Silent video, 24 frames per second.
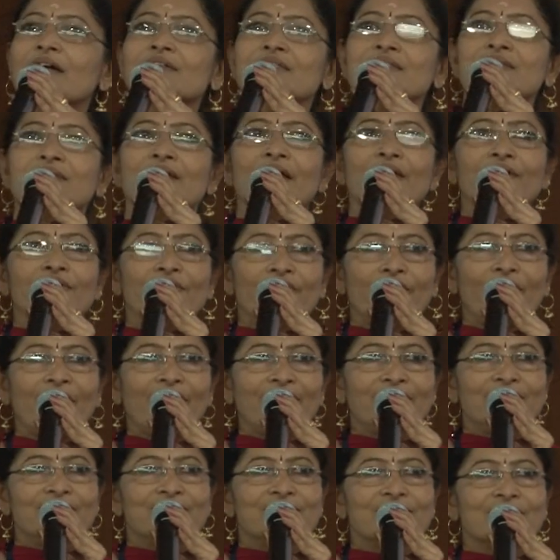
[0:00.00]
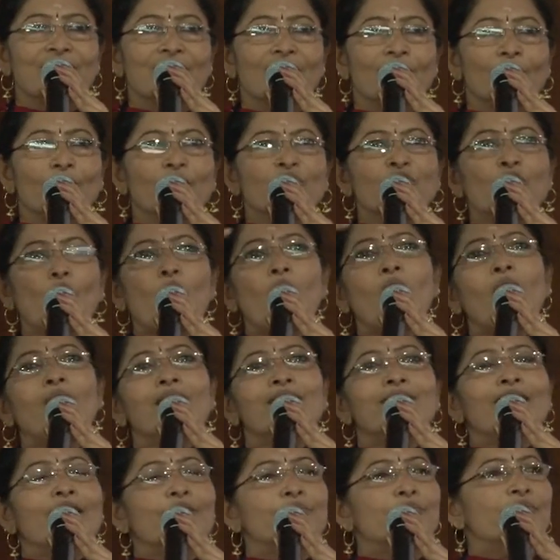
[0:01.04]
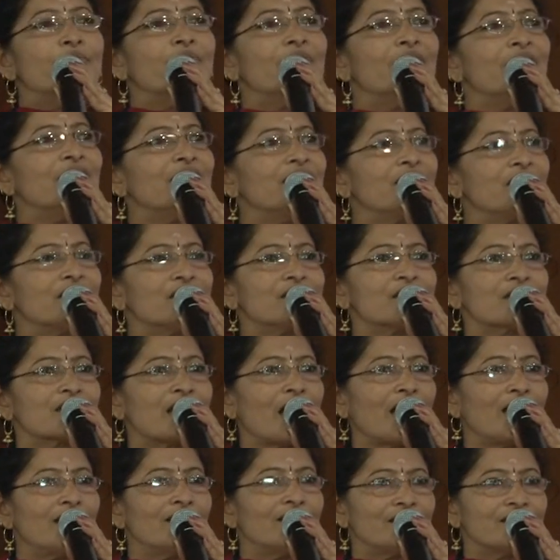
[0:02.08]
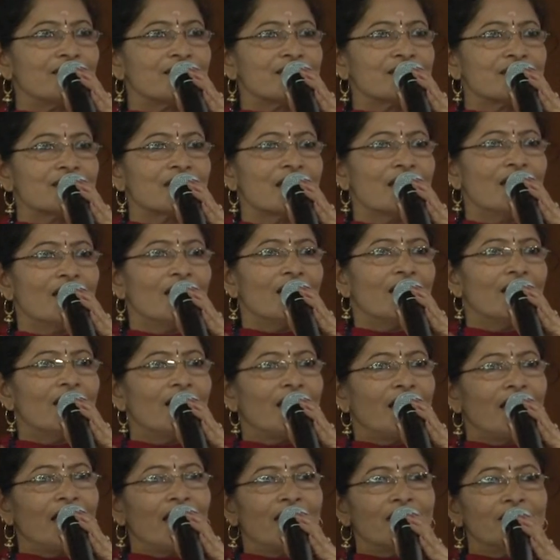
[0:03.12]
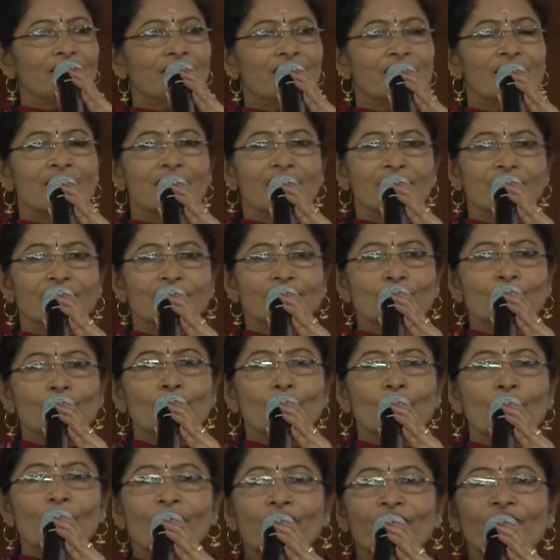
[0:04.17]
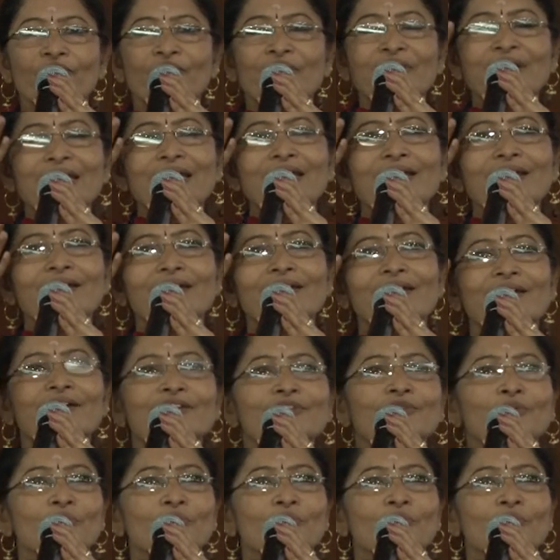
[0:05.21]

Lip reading: a sunrise with all that brilliant colors, and you feel,